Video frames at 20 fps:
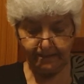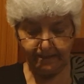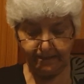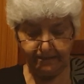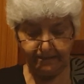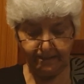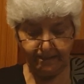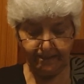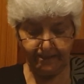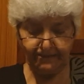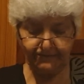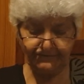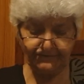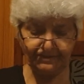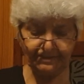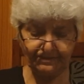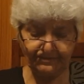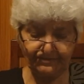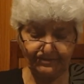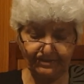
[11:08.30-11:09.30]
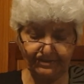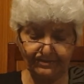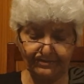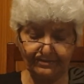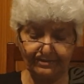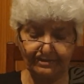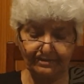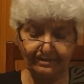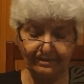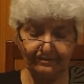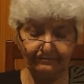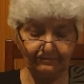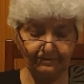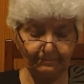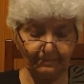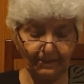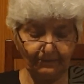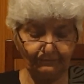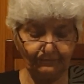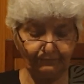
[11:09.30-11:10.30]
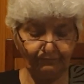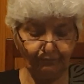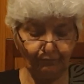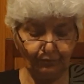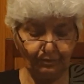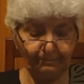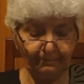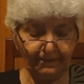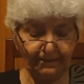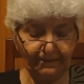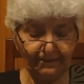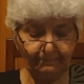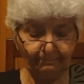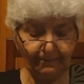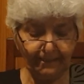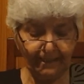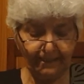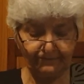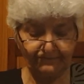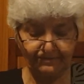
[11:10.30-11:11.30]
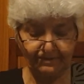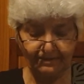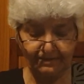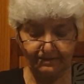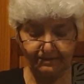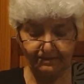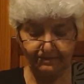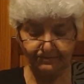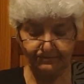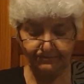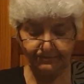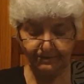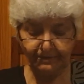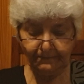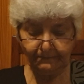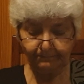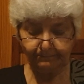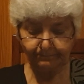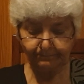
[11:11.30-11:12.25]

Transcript: In 1860, there were about 4 million blacks in the country,